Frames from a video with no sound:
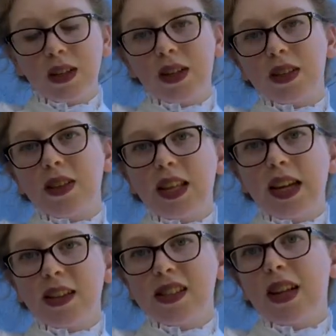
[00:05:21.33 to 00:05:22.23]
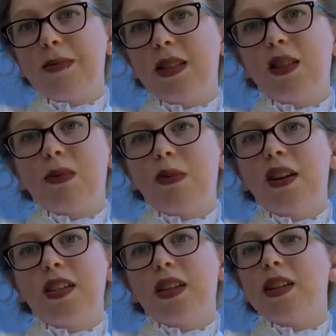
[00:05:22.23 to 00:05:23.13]
So the next steps in this
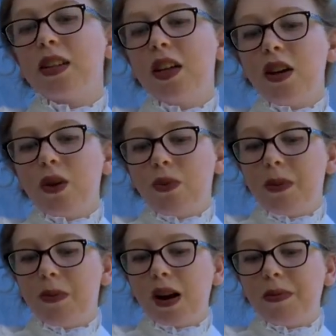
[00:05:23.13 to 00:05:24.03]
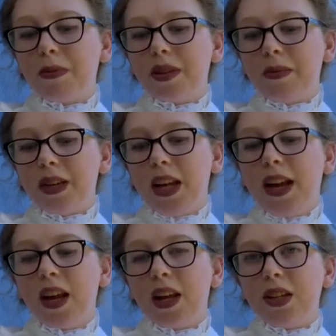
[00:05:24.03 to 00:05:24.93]
project would probably be
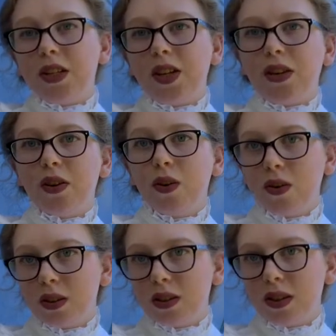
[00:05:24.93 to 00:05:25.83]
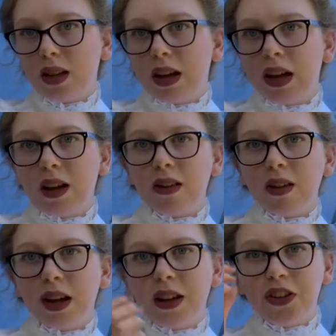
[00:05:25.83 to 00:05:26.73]
to
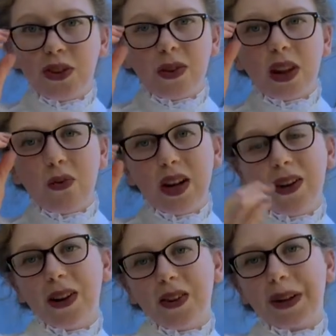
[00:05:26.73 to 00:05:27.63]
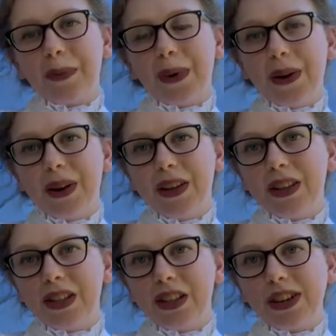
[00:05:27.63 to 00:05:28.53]
do that white color component
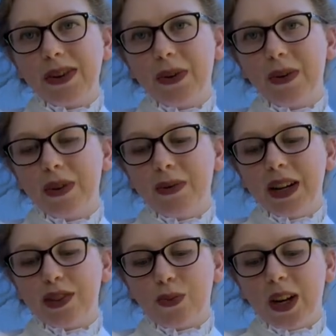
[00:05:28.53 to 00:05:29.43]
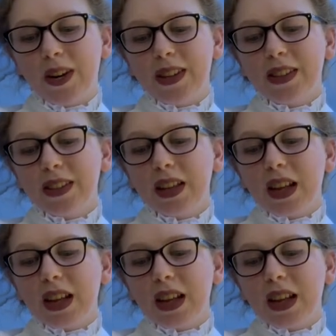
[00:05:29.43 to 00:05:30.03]
to raise awareness.